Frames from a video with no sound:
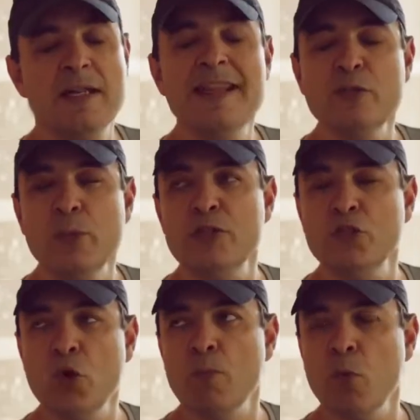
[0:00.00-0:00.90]
And that's why
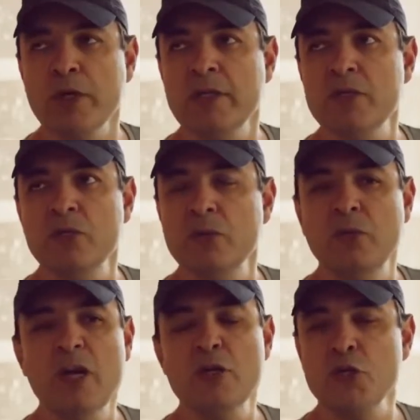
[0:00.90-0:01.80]
it's so important
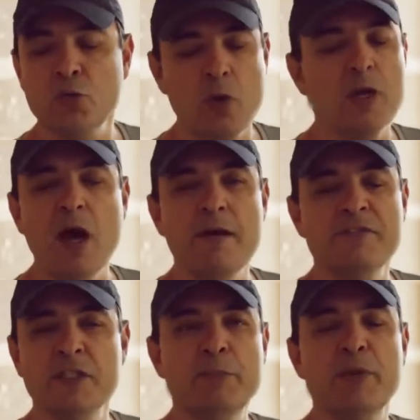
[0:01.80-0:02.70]
to shrug
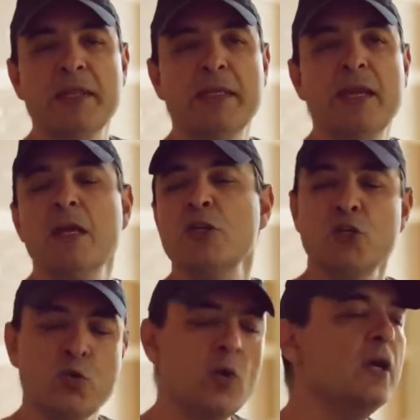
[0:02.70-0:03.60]
off sympathy,
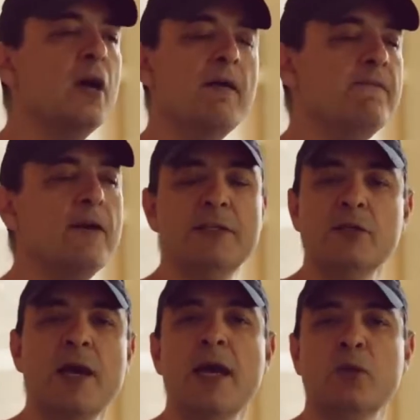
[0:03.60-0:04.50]
shrug off all
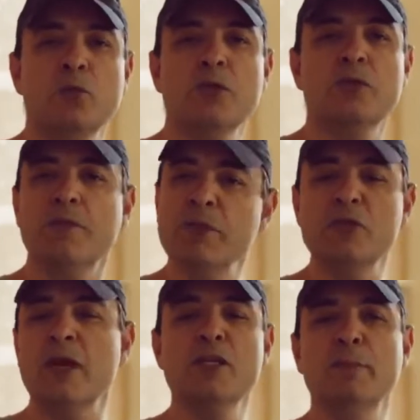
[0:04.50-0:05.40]
these kind words from
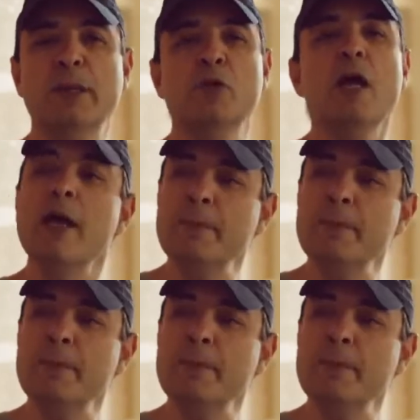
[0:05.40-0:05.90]
these kind of people,